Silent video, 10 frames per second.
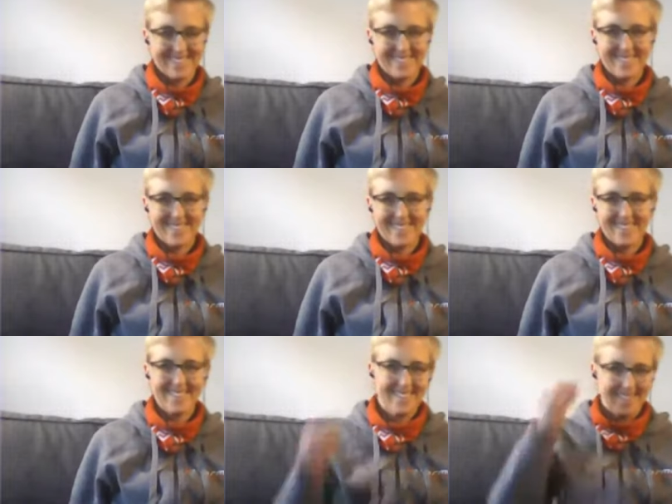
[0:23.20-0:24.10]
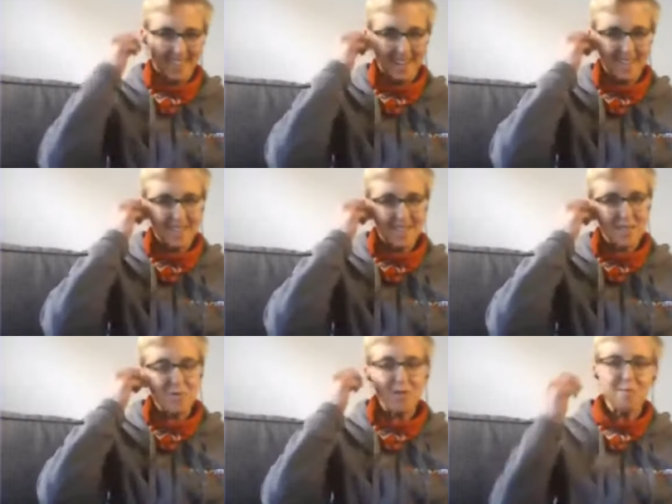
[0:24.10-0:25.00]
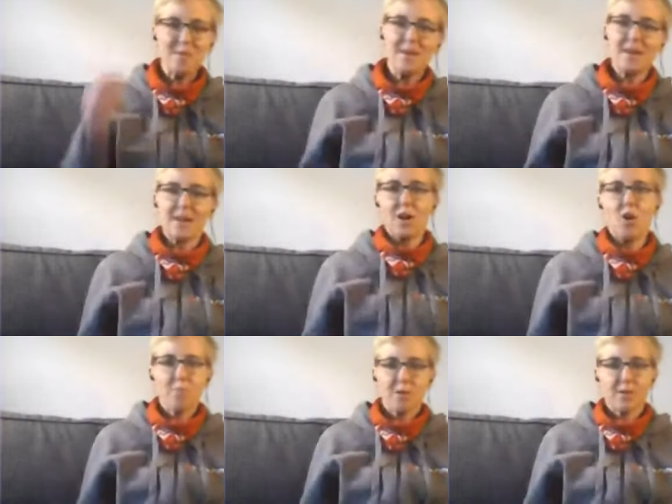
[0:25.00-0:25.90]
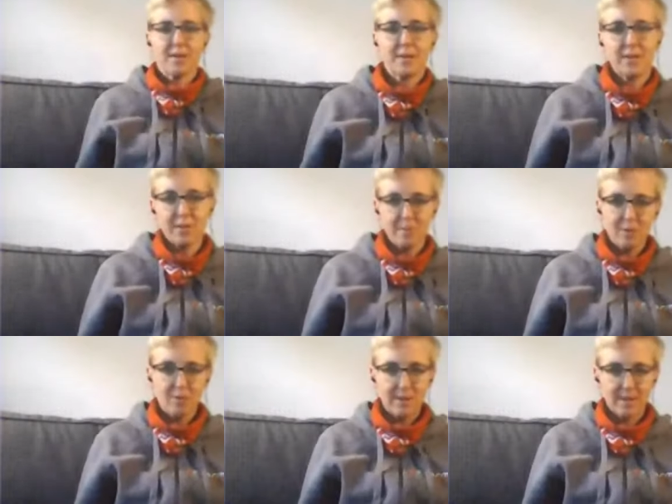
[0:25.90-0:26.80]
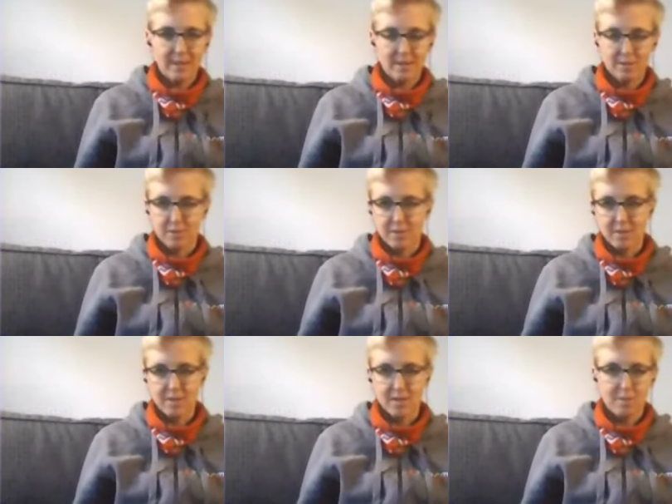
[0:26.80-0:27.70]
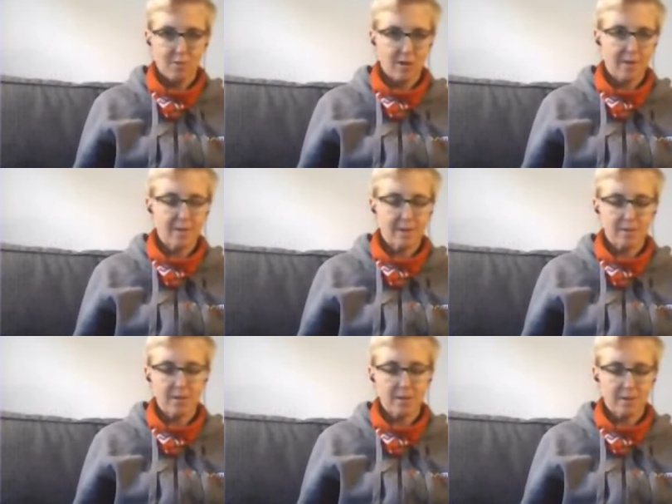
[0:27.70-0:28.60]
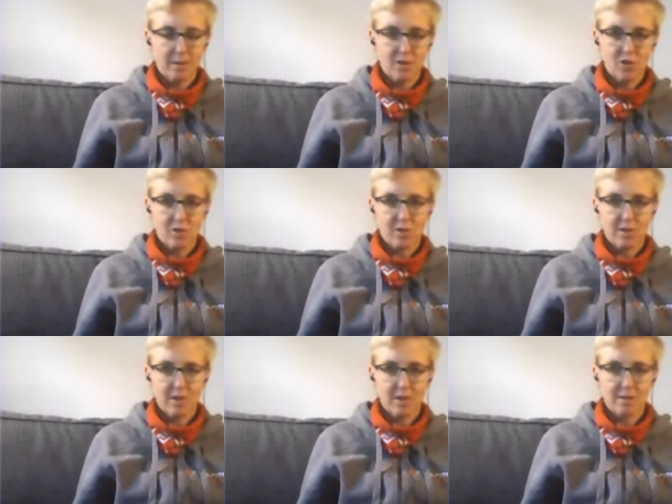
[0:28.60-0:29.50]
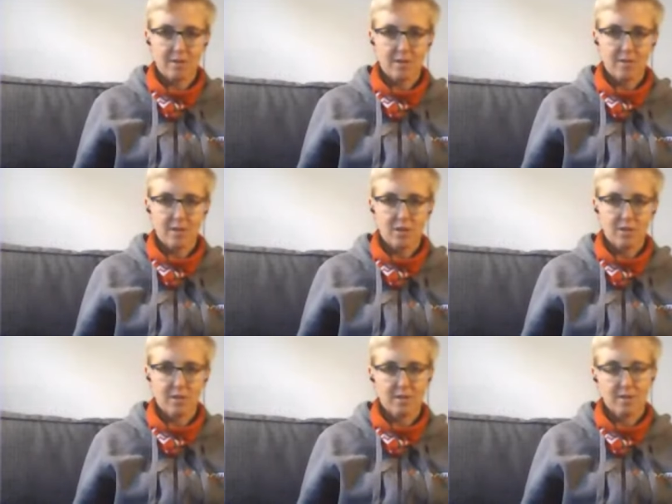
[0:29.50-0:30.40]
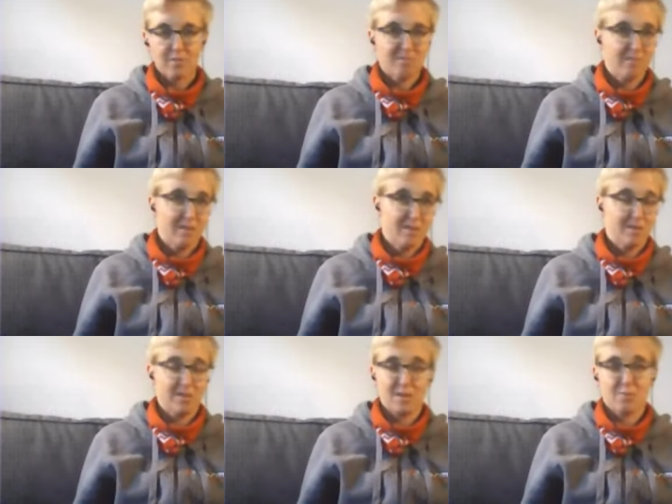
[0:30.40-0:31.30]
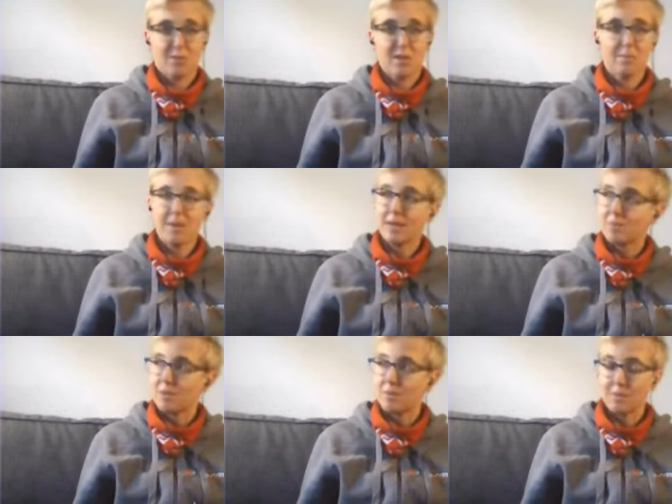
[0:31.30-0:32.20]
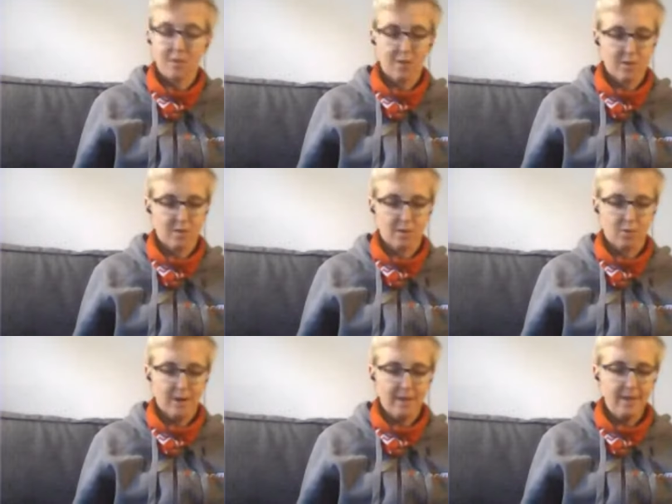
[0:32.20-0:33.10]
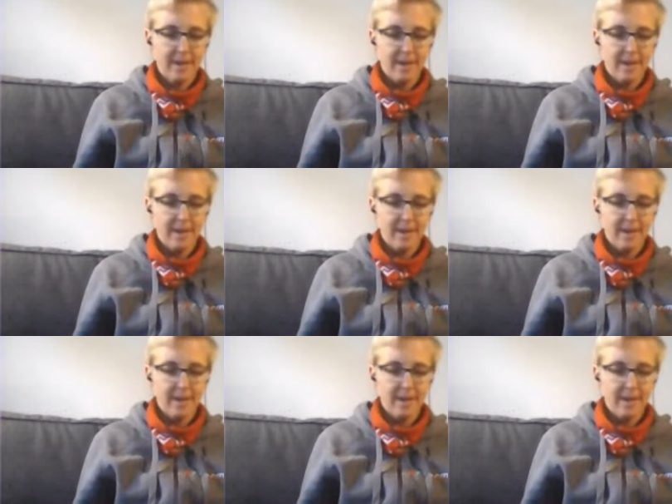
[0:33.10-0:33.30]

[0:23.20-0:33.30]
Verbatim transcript: Okay. Agata is with me. I hope you can hear me well and you can see me. We have some internet issues today because connections it, it's it's pretty bad, probably because of the rain.